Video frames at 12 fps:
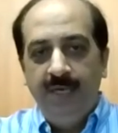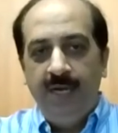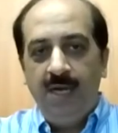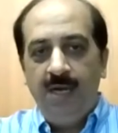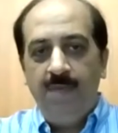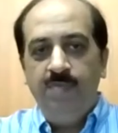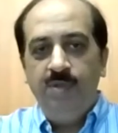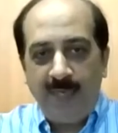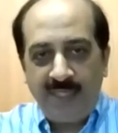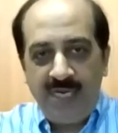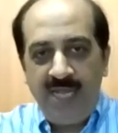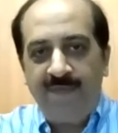
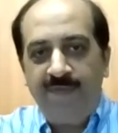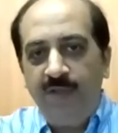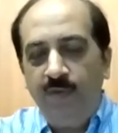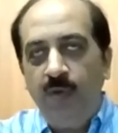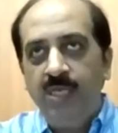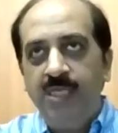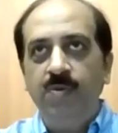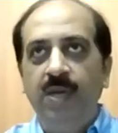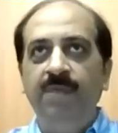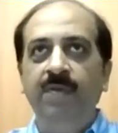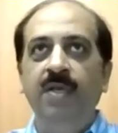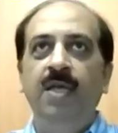especially after the first
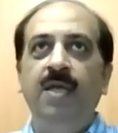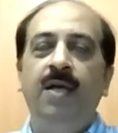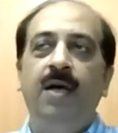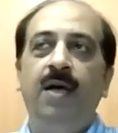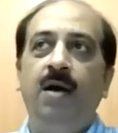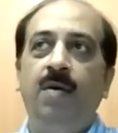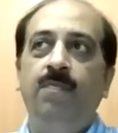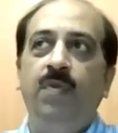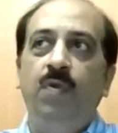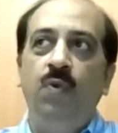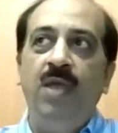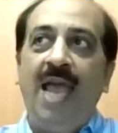wave.
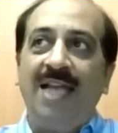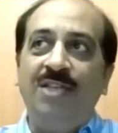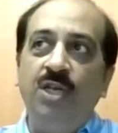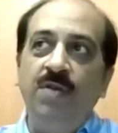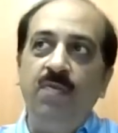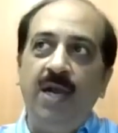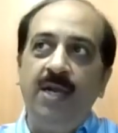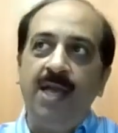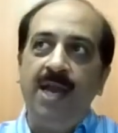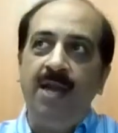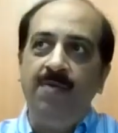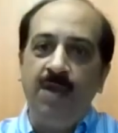We actually went
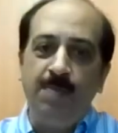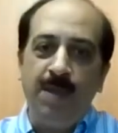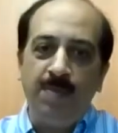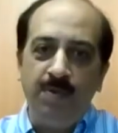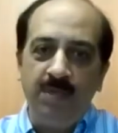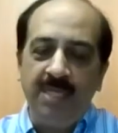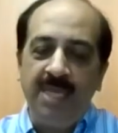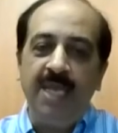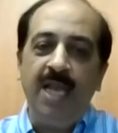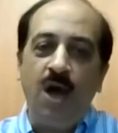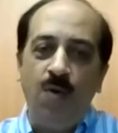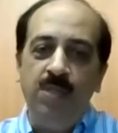ahead when people were
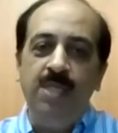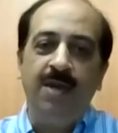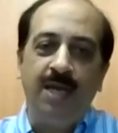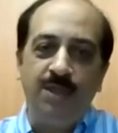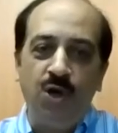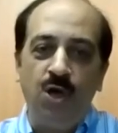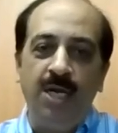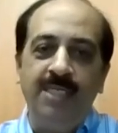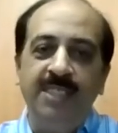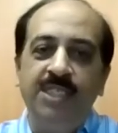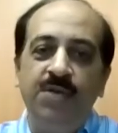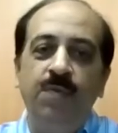thinking, how will they run the
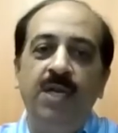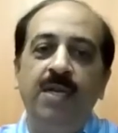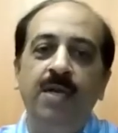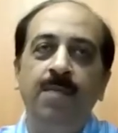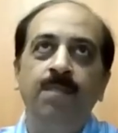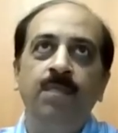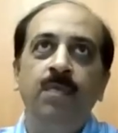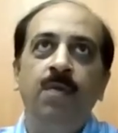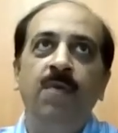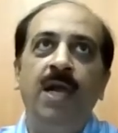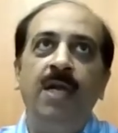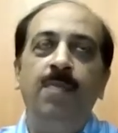organization? We
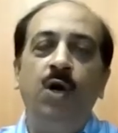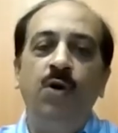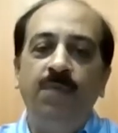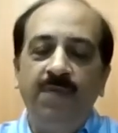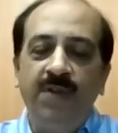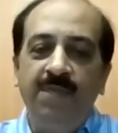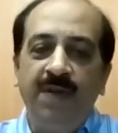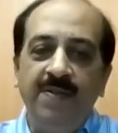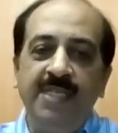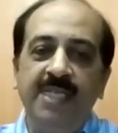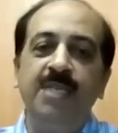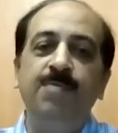went about
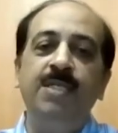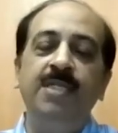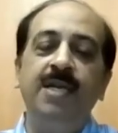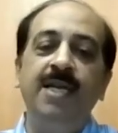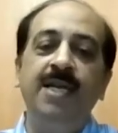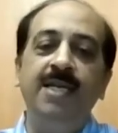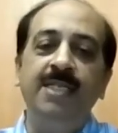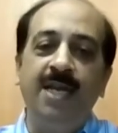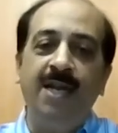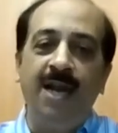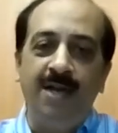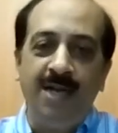55-60% increase
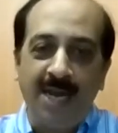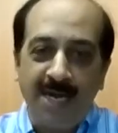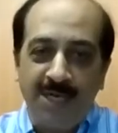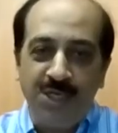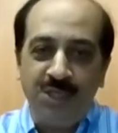in our direct